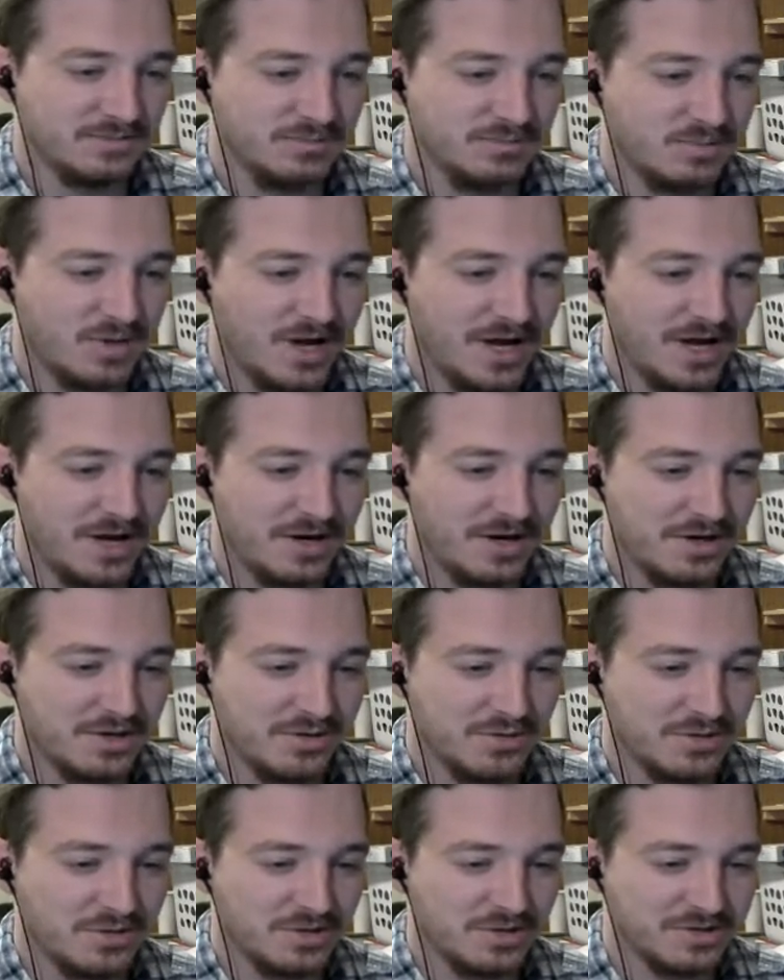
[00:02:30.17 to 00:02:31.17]
Why are you
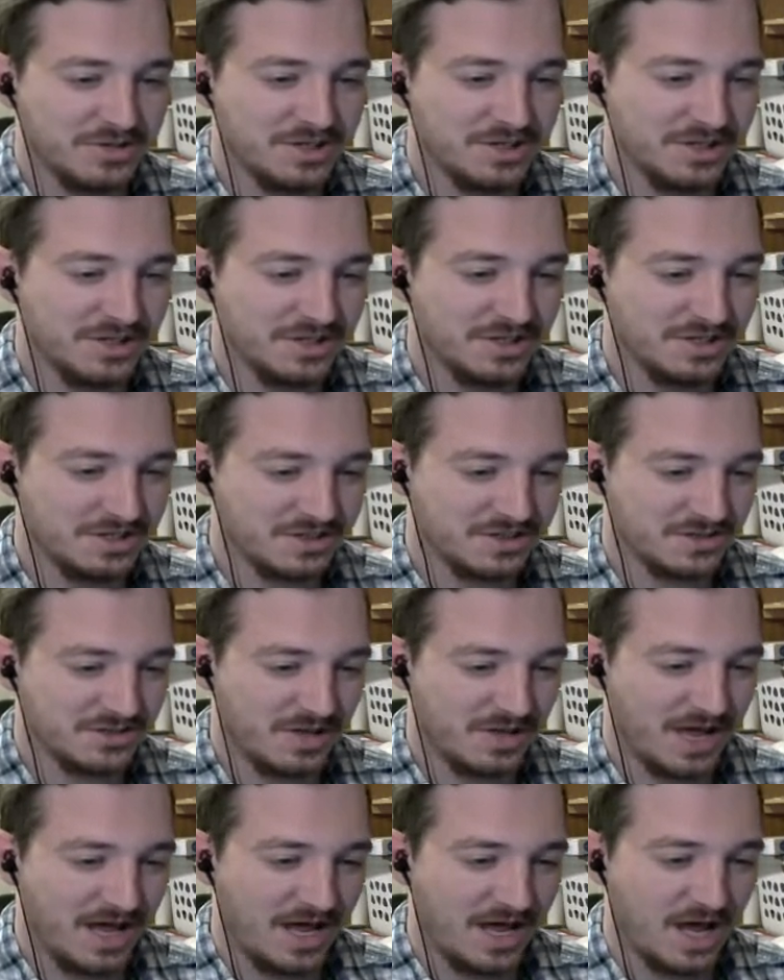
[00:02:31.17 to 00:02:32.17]
questioning this?
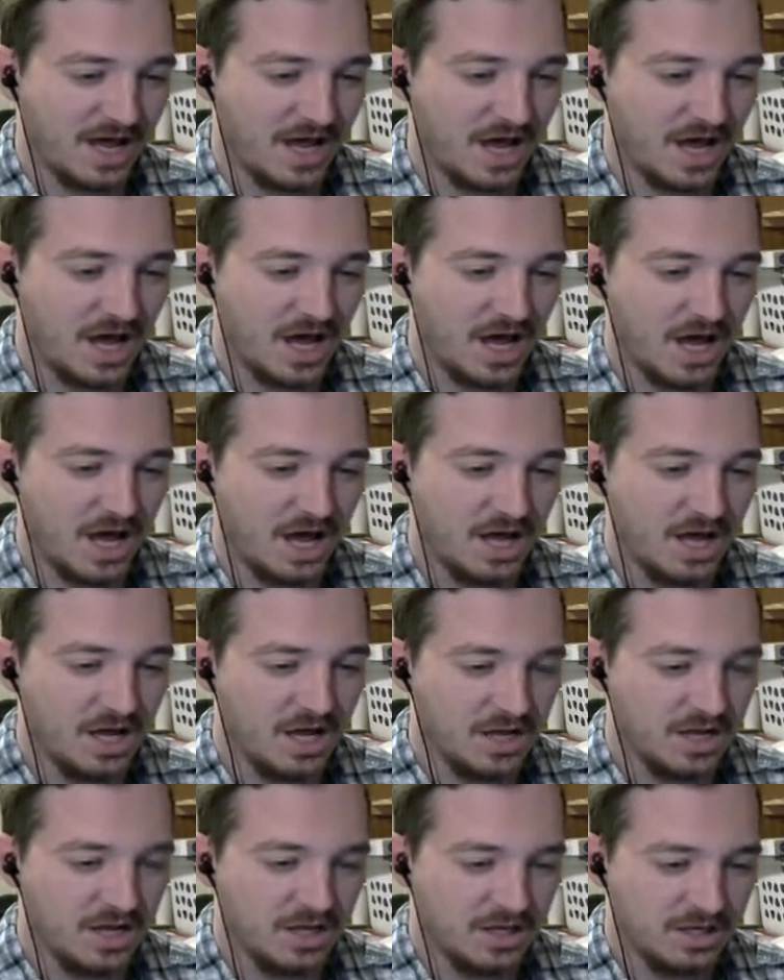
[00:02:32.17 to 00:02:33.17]
Ah.
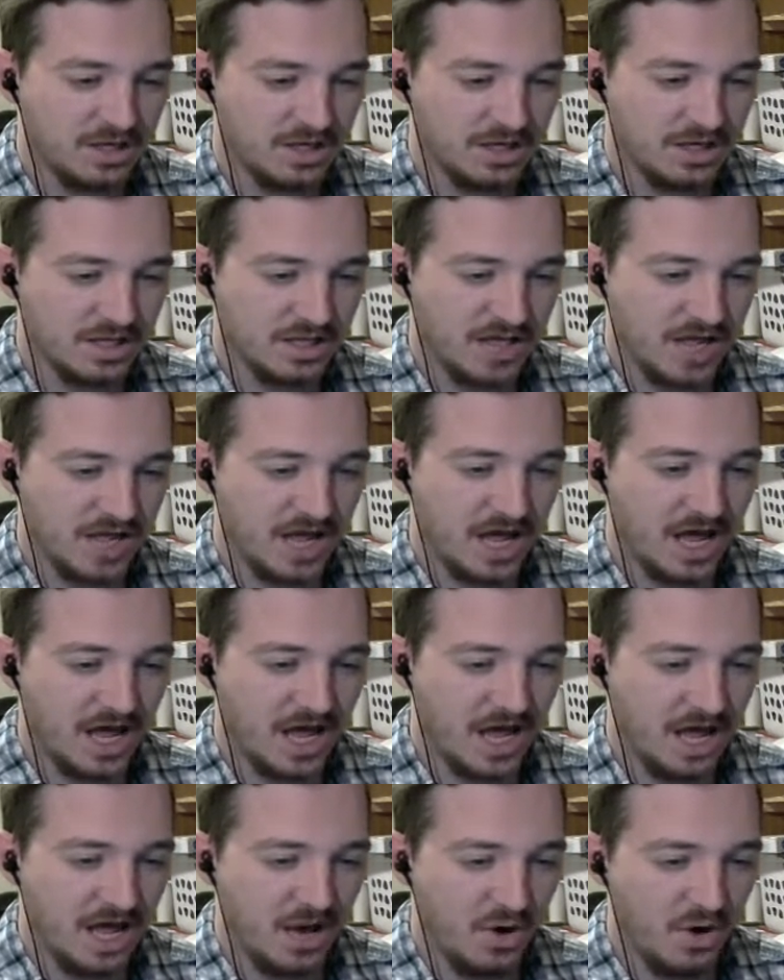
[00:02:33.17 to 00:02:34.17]

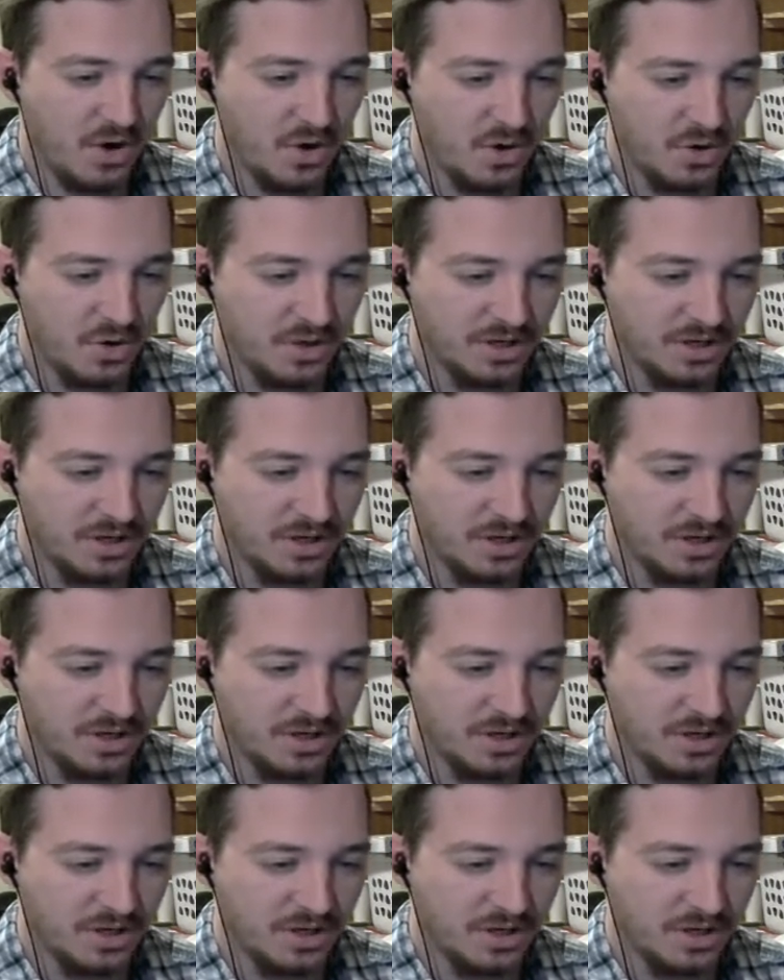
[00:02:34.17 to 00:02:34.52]
Ow!